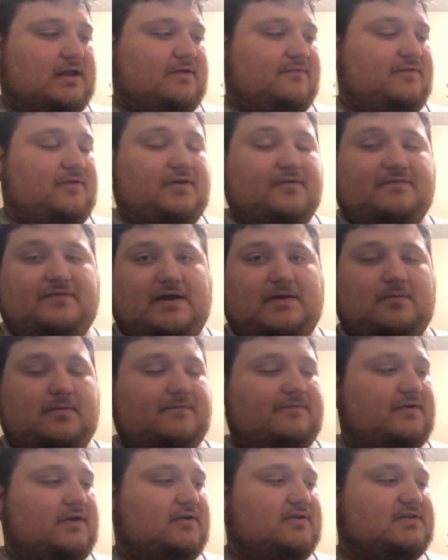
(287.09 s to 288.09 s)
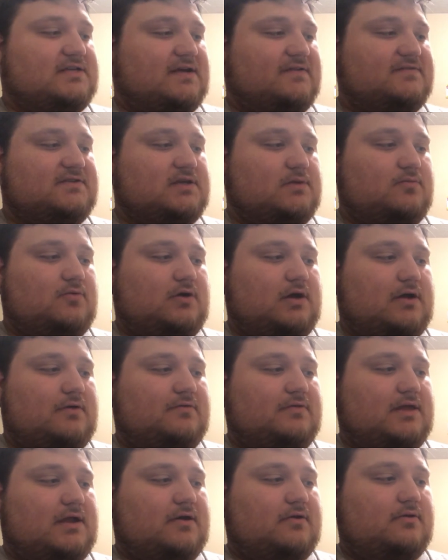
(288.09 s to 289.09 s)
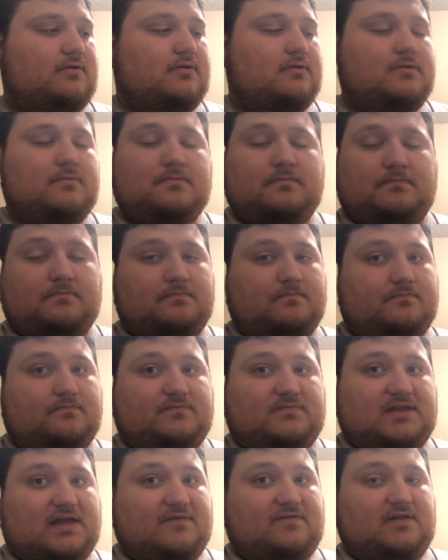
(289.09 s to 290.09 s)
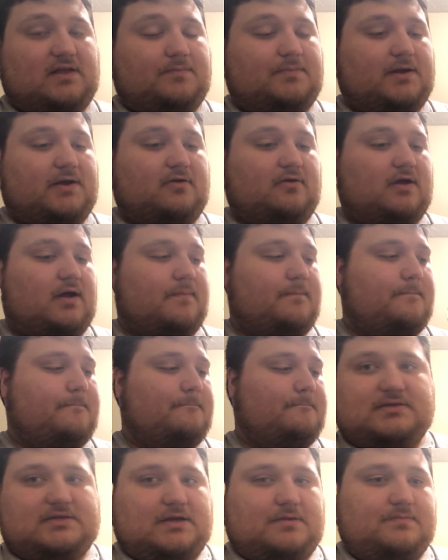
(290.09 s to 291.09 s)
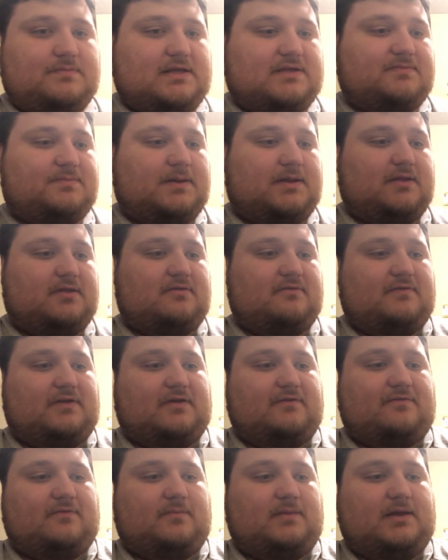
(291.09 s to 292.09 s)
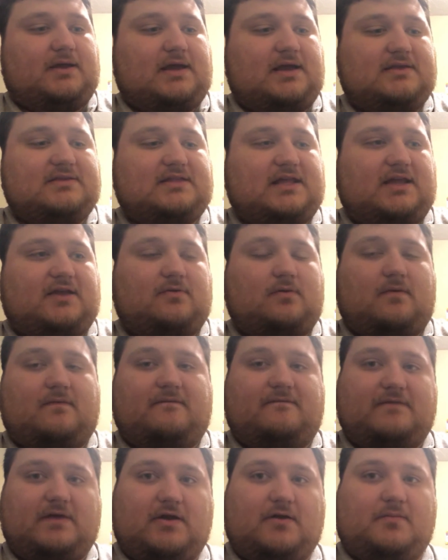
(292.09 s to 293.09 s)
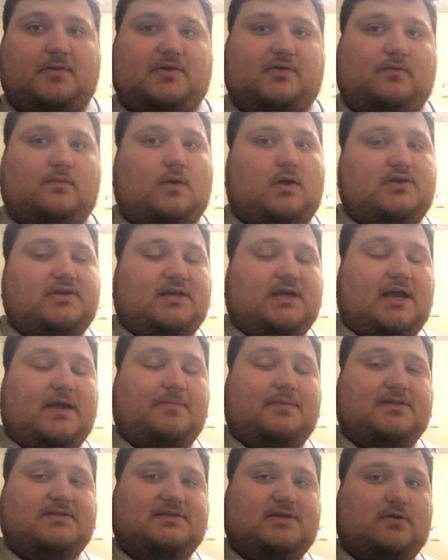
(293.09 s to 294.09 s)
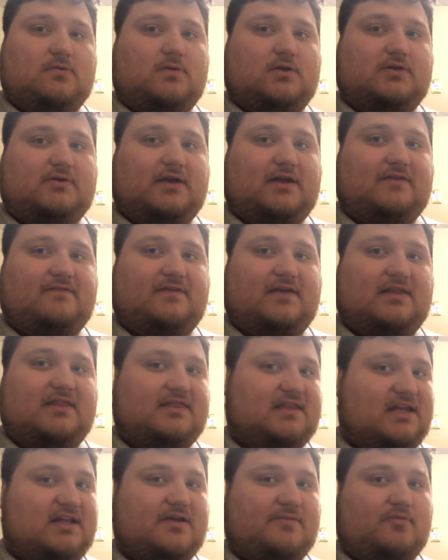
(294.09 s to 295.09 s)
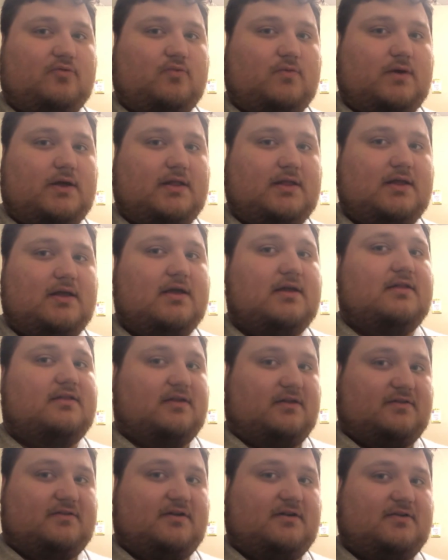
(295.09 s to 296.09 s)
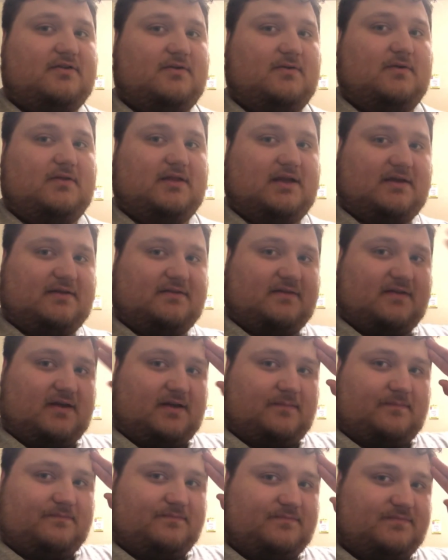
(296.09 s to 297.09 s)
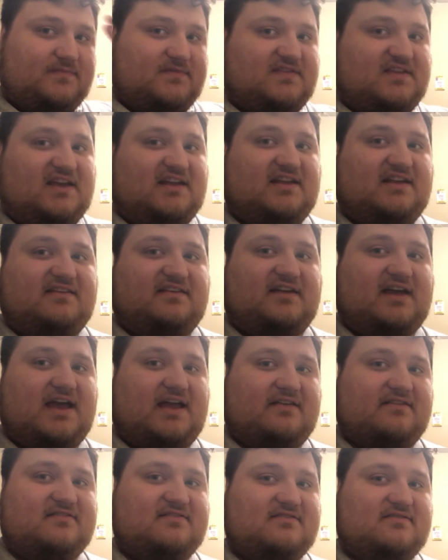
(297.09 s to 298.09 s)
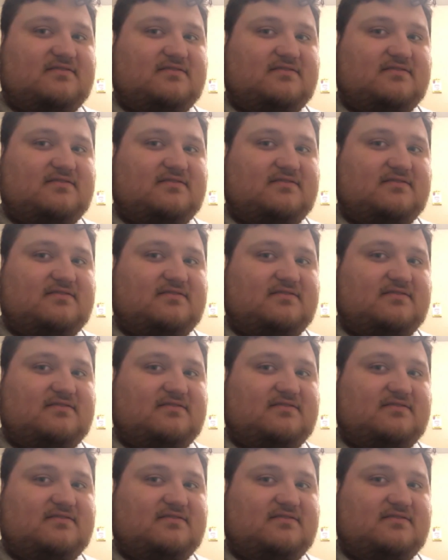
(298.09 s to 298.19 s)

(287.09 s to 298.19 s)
if you can find one for yourself somewhere out there, definitely pick her up. So, that's been another video from me, guys. Thank you all very much for watching. I've been 01 Transfan, the #1. I'll talk to you all next time. Thank you, guys.